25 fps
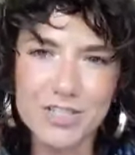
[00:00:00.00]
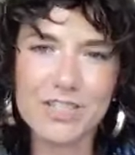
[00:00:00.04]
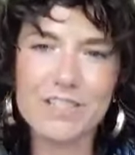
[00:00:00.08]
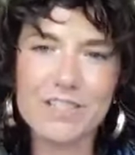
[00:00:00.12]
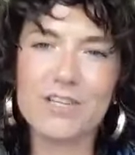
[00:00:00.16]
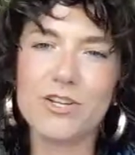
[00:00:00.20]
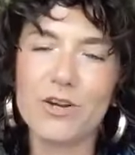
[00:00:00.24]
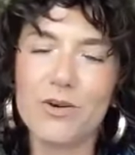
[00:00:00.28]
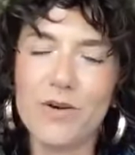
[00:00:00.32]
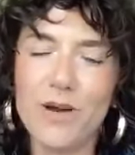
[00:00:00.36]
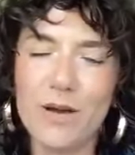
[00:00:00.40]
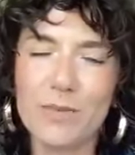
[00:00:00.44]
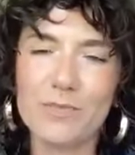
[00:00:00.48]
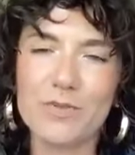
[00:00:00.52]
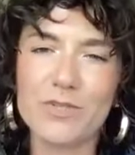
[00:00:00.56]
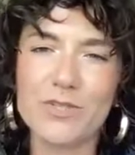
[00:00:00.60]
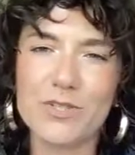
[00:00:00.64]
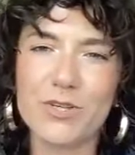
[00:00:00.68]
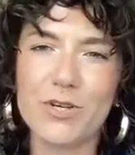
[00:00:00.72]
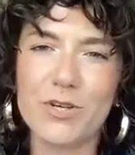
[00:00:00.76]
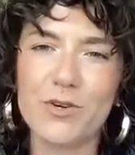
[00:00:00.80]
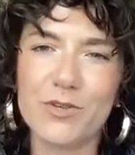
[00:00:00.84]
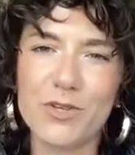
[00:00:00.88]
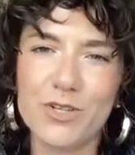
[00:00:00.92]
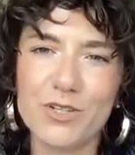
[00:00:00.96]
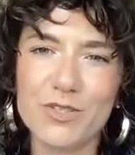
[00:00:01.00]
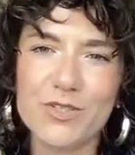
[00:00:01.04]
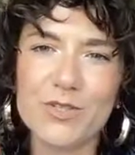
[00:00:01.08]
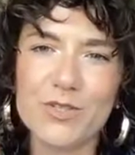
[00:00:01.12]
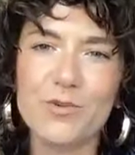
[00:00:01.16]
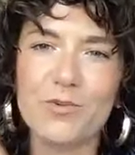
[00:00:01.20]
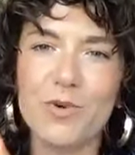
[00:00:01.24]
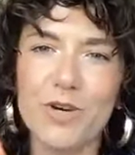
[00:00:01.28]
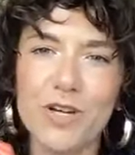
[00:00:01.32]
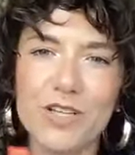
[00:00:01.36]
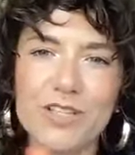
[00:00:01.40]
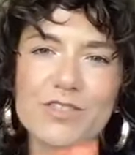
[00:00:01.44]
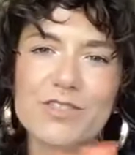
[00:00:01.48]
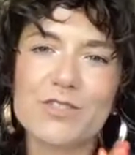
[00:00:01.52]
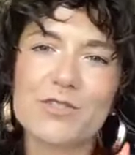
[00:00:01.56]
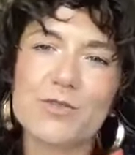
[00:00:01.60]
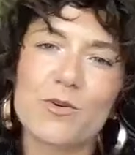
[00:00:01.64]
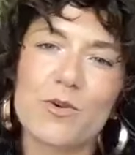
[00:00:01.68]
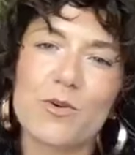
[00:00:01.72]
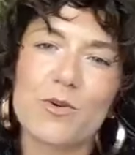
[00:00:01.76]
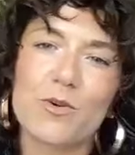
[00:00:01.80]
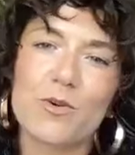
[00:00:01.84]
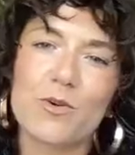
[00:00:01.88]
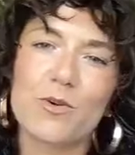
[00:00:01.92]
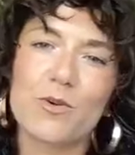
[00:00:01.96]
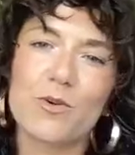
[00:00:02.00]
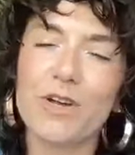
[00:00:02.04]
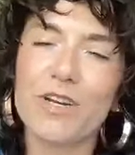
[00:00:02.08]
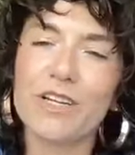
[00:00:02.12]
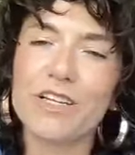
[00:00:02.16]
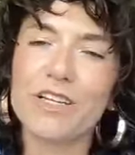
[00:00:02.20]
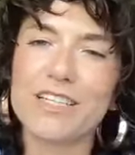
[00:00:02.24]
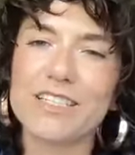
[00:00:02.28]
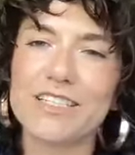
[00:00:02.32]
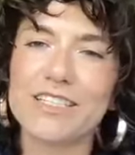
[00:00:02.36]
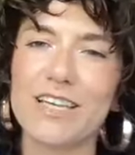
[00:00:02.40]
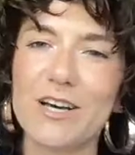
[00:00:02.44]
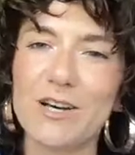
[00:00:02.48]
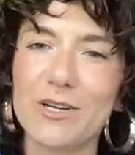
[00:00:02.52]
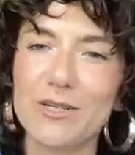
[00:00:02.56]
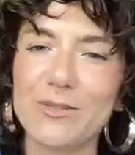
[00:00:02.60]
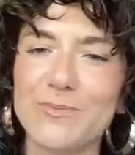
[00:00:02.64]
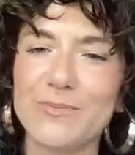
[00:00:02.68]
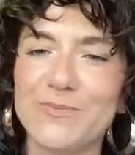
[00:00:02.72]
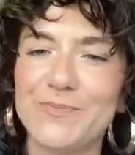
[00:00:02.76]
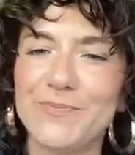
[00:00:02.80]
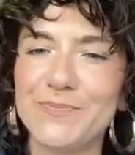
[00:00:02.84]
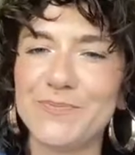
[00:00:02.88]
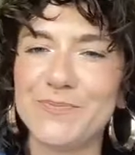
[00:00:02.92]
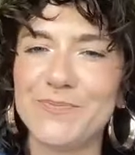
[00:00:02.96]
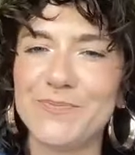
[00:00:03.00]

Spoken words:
episode into what story we wanted to tell.